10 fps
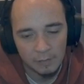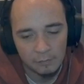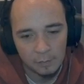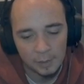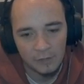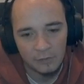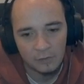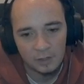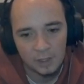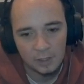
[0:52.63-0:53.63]
If you press
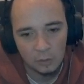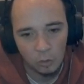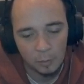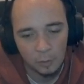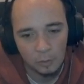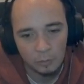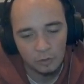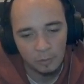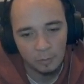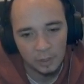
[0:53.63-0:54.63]
the look button, which
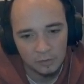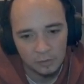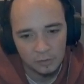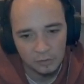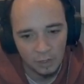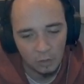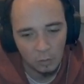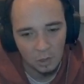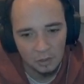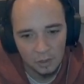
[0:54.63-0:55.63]
on PlayStation is
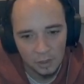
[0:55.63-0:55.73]
L1,